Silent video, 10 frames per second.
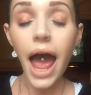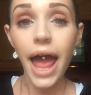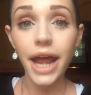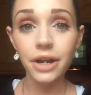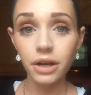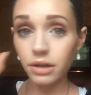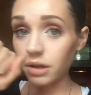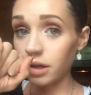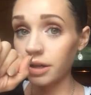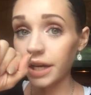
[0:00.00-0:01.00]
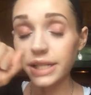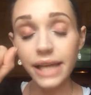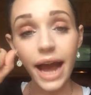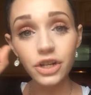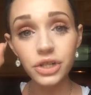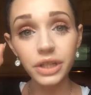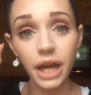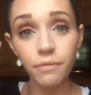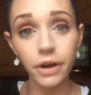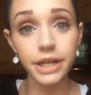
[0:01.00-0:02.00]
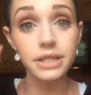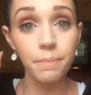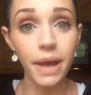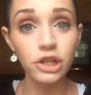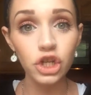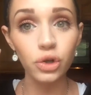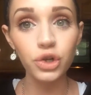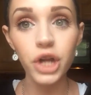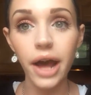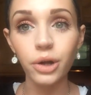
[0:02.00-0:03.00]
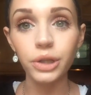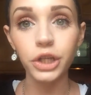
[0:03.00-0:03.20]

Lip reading: and it's actually a very dimensional shadow.